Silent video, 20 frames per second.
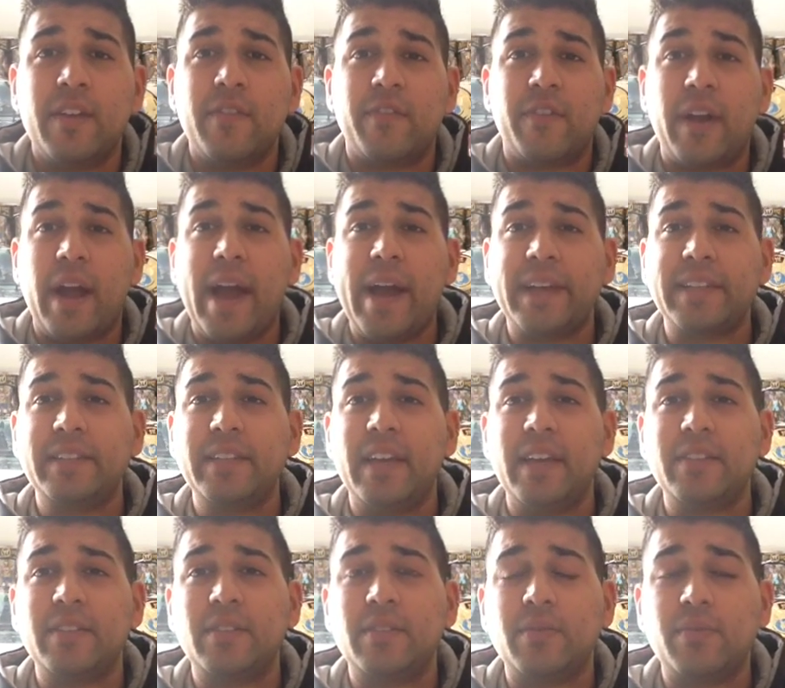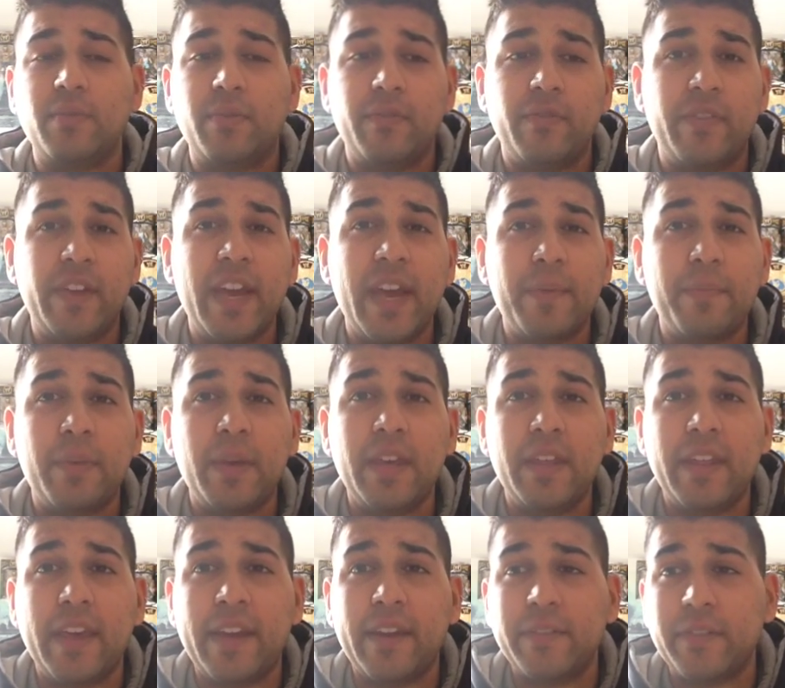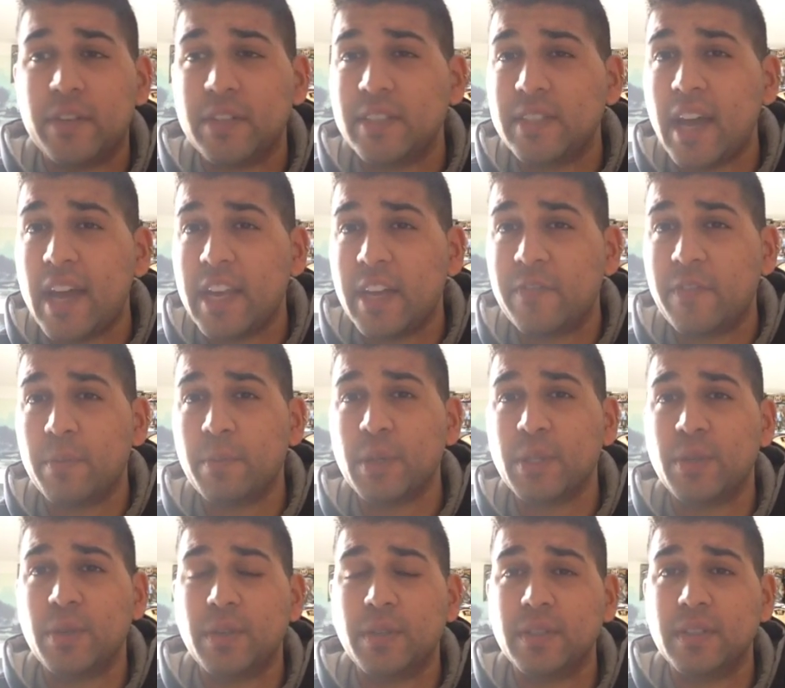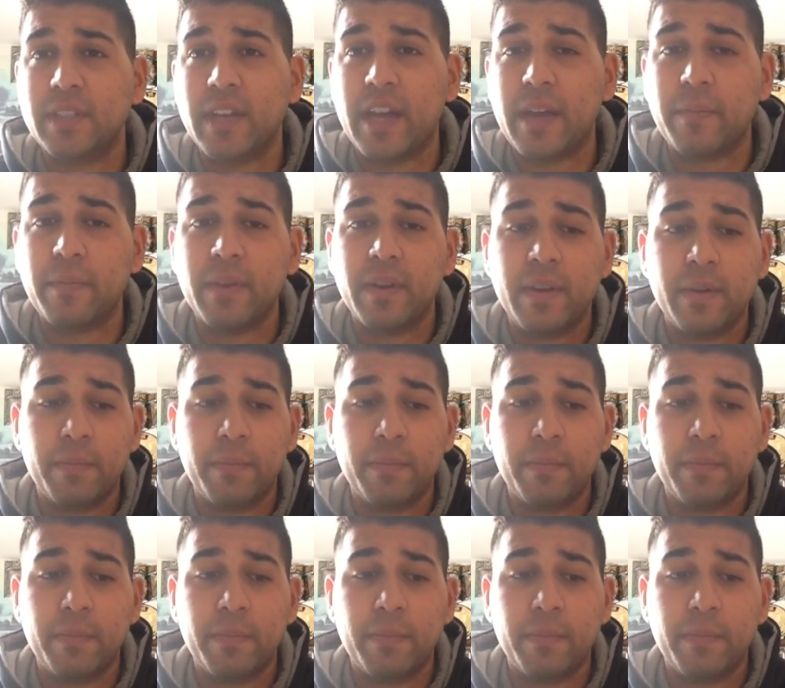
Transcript: For AXXESS, VIP, they're signing from a certain time,